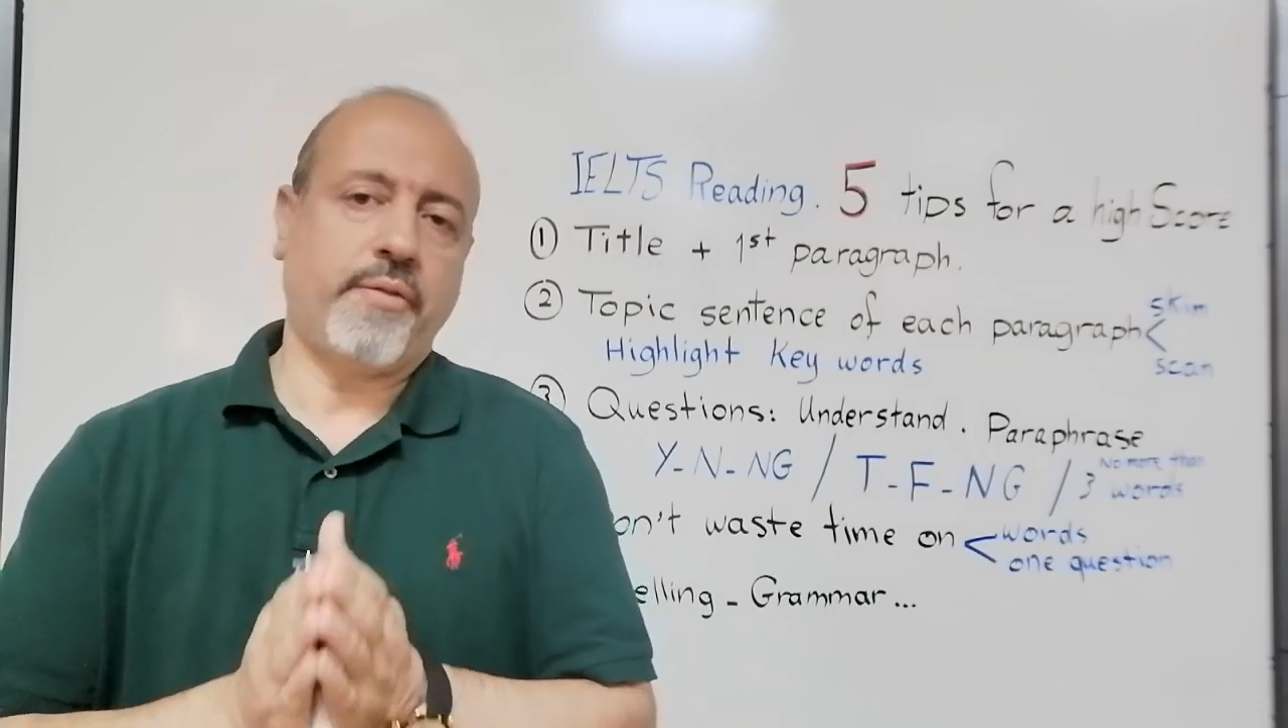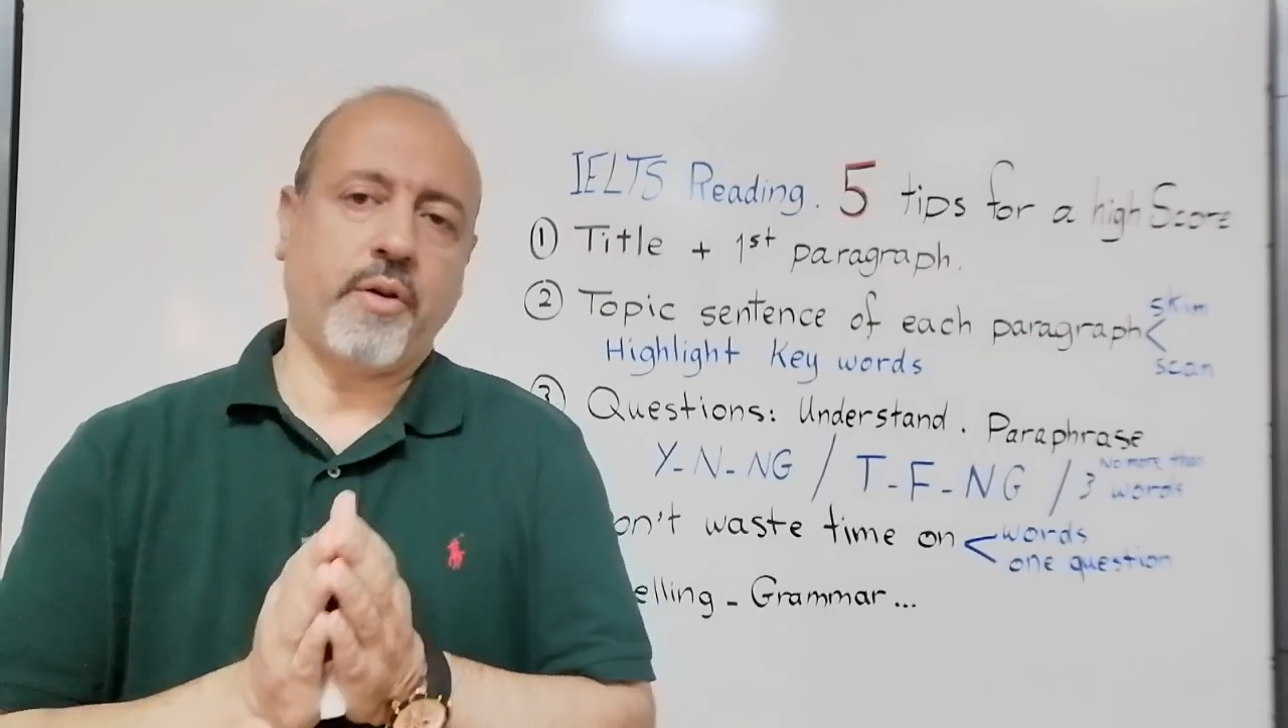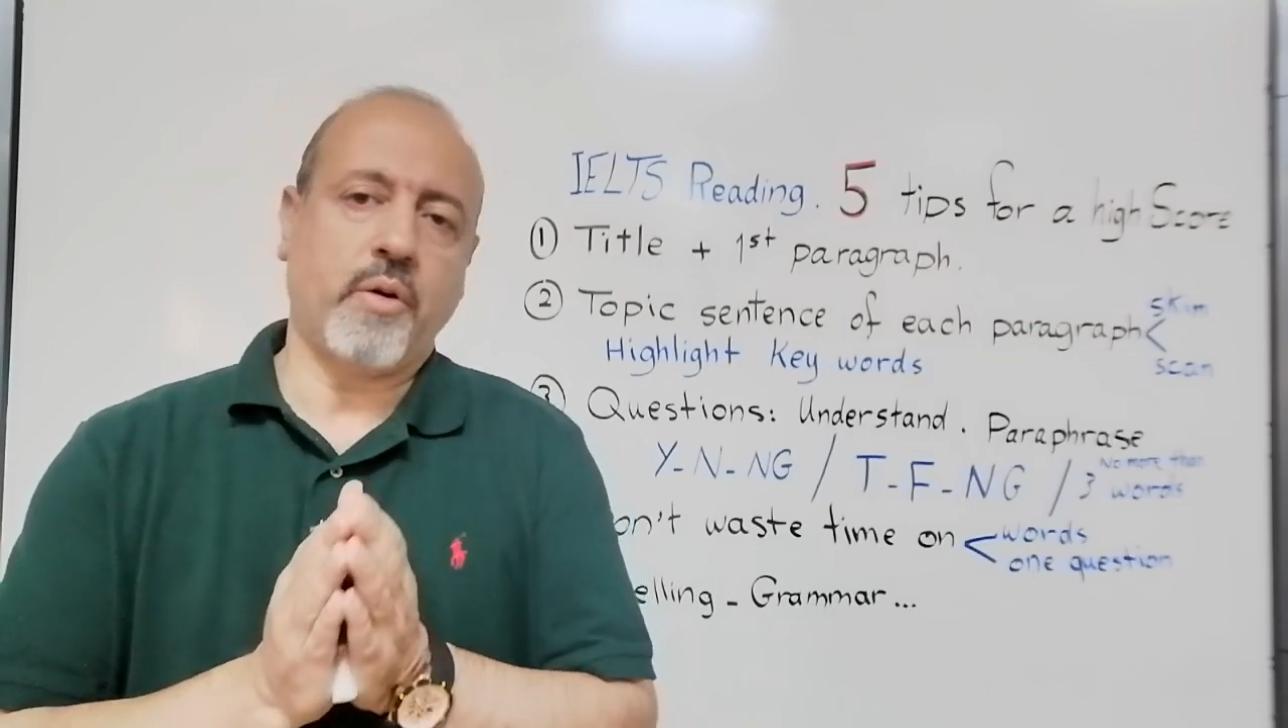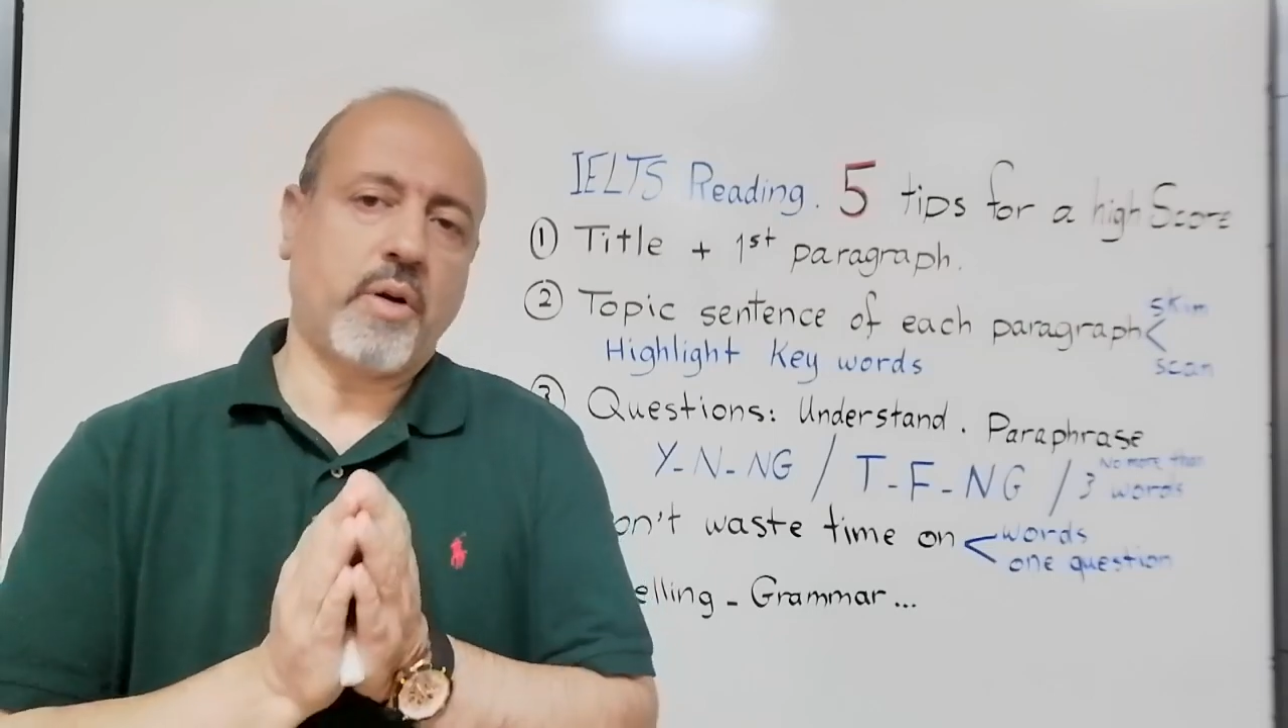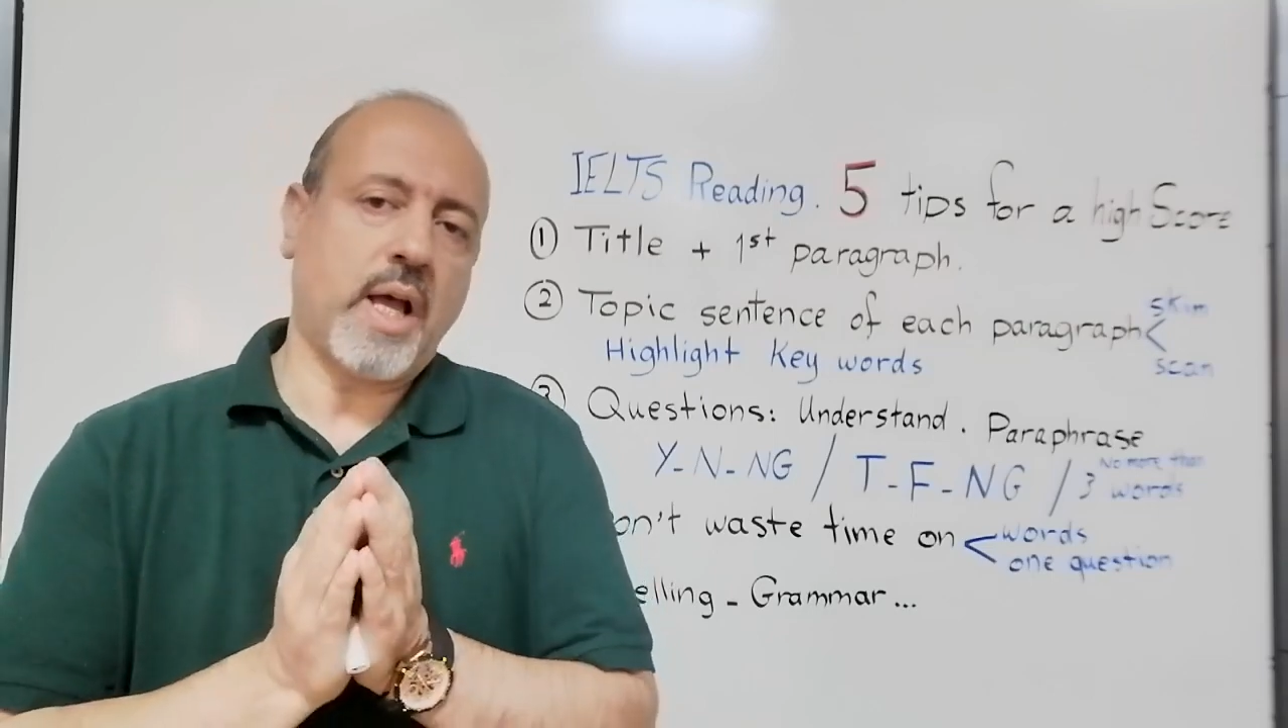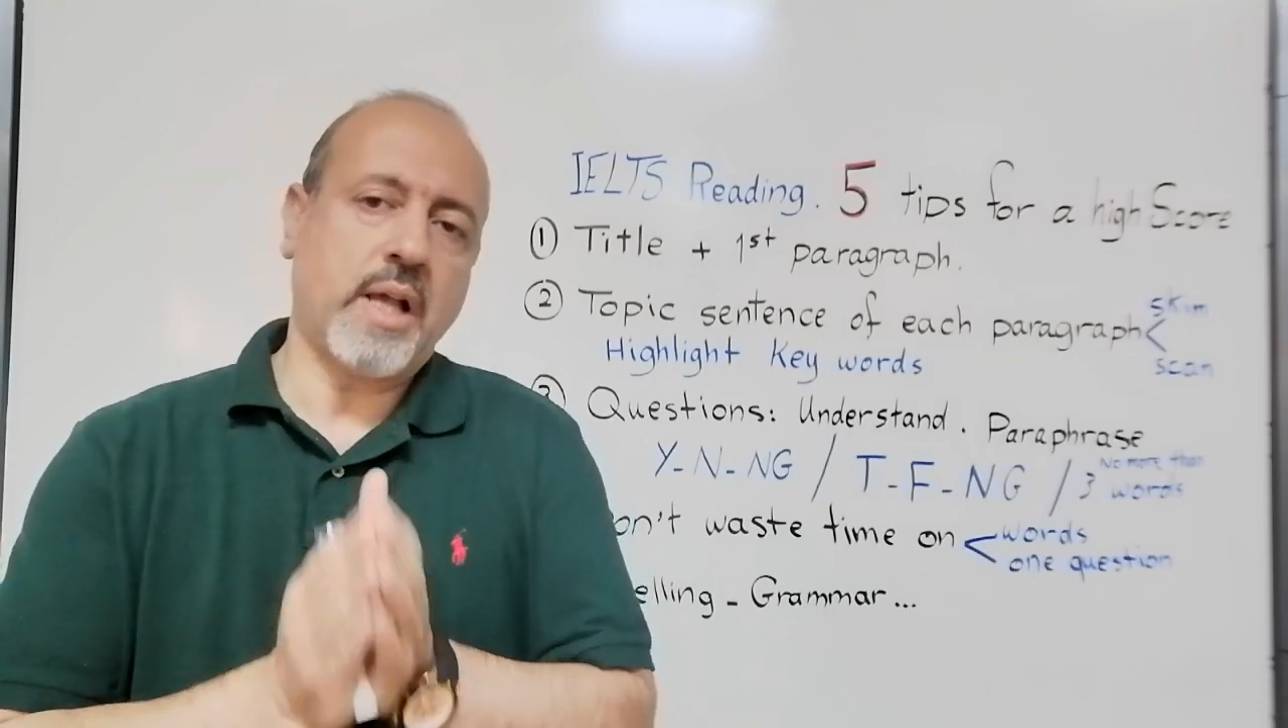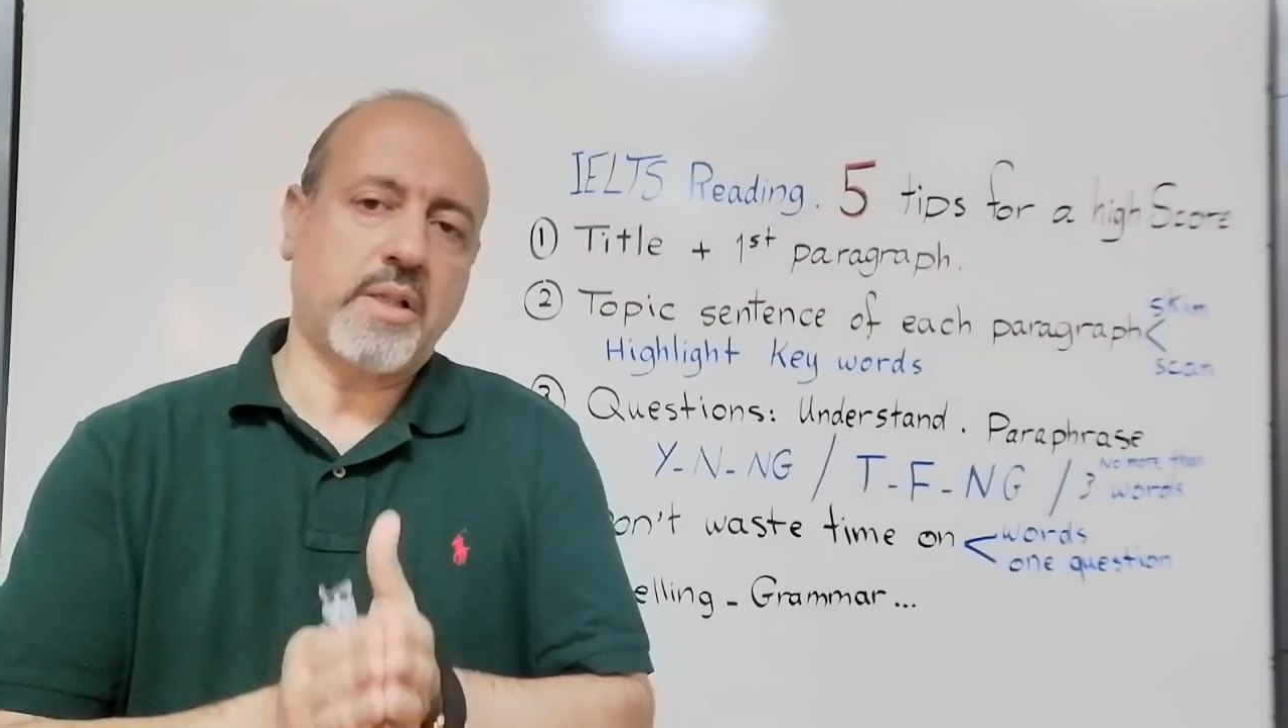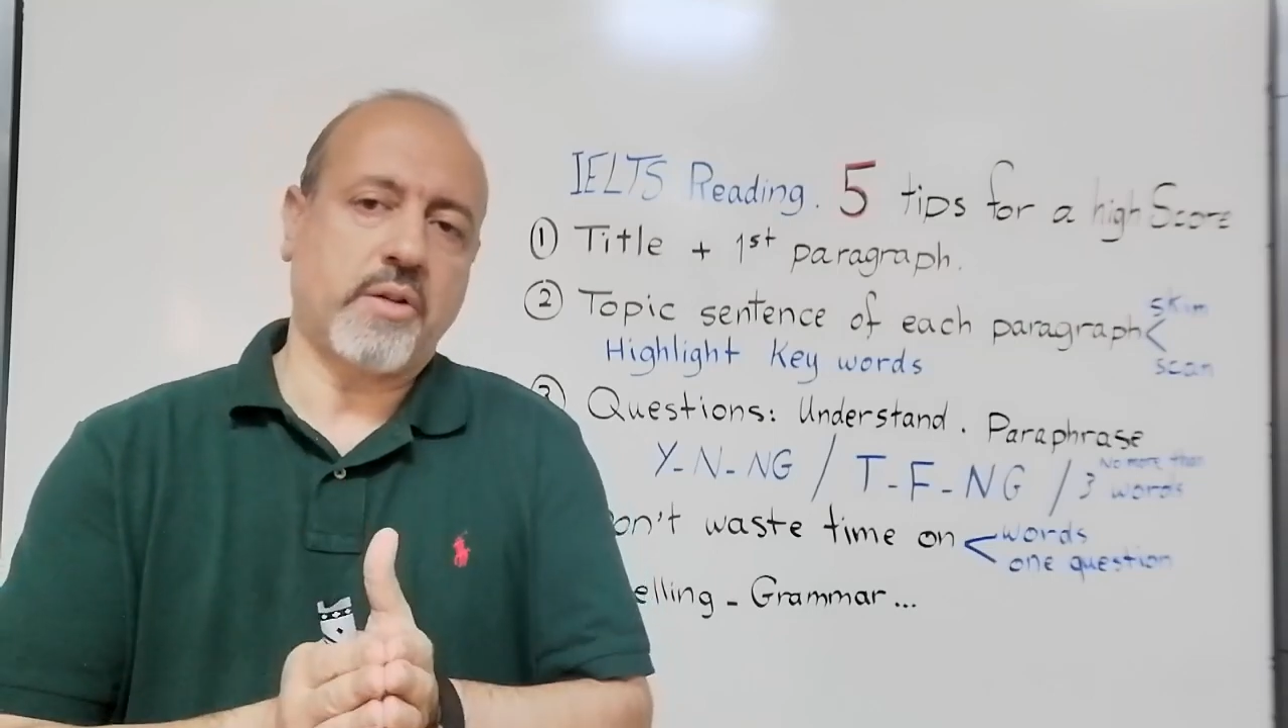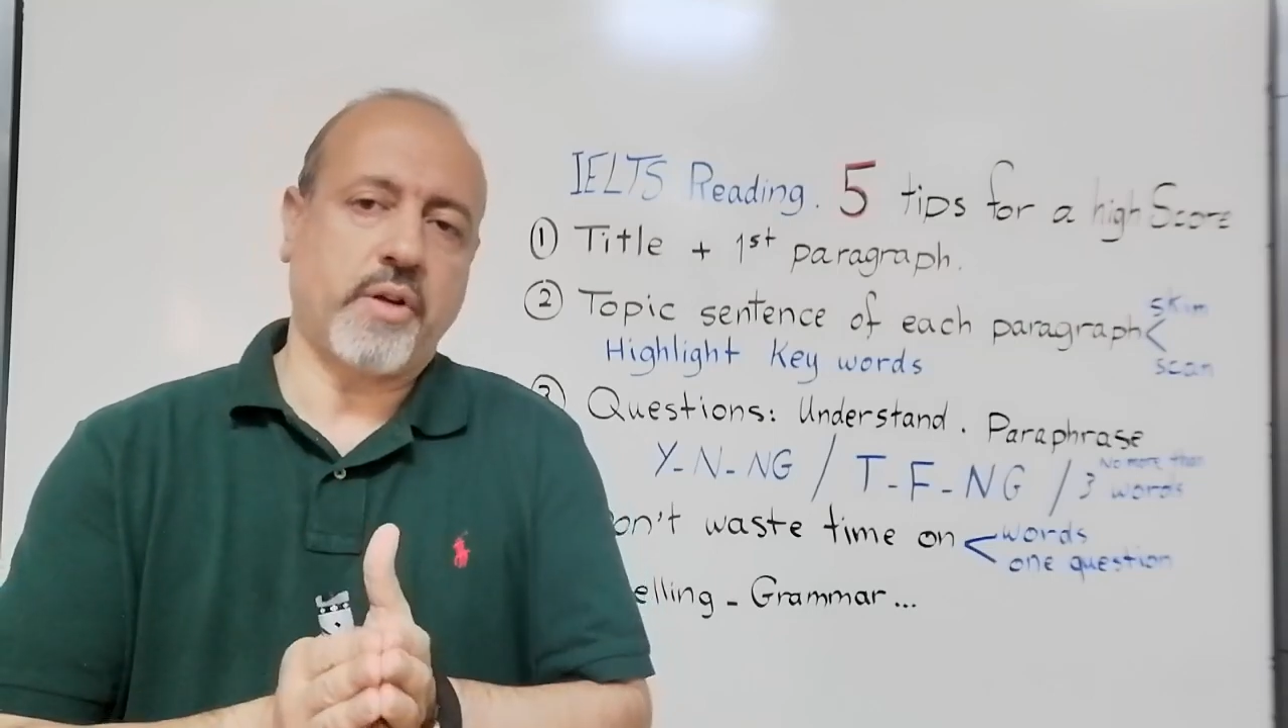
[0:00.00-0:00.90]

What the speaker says: your answer